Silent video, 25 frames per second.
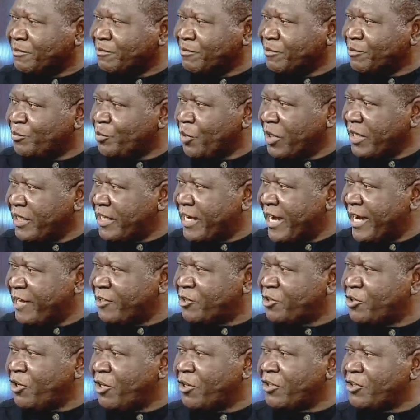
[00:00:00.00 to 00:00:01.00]
political
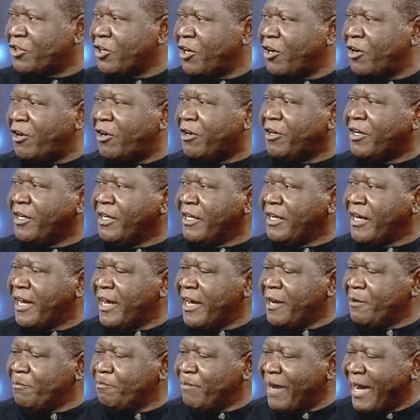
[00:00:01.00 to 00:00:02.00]
structure,
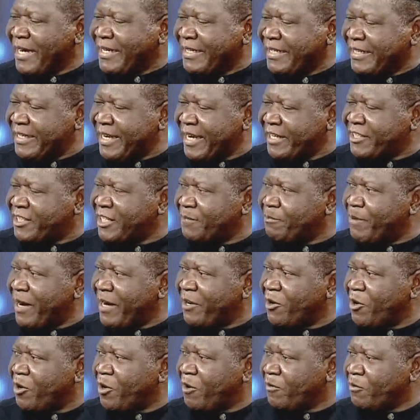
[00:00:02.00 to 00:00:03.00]
bad leadership, and
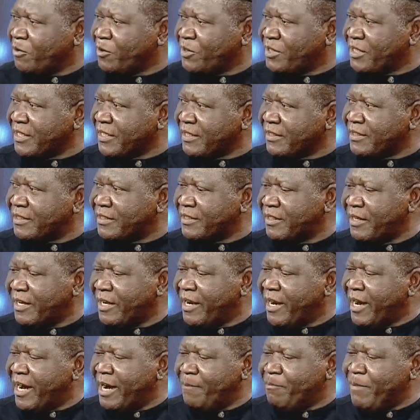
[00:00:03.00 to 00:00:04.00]
all of those things.
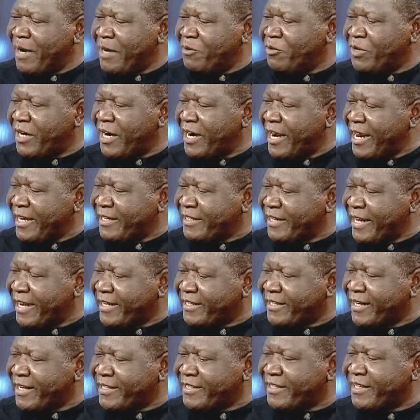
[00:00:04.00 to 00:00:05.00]
And Bangura, like
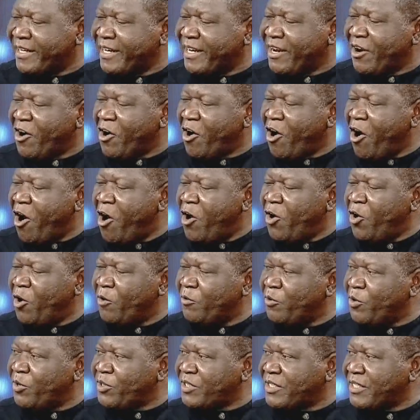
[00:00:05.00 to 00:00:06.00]
said, all of
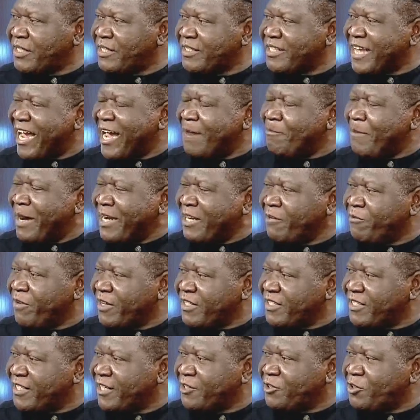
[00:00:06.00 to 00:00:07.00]
those things are
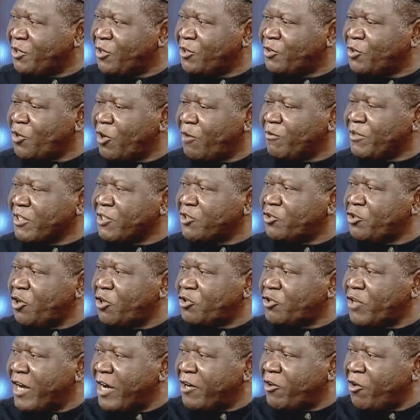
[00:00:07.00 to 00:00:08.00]
manifestations of the
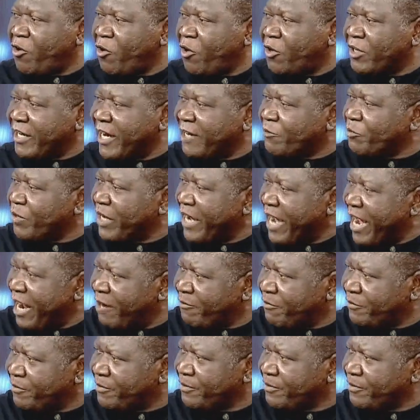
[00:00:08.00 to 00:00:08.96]
structural core that we have.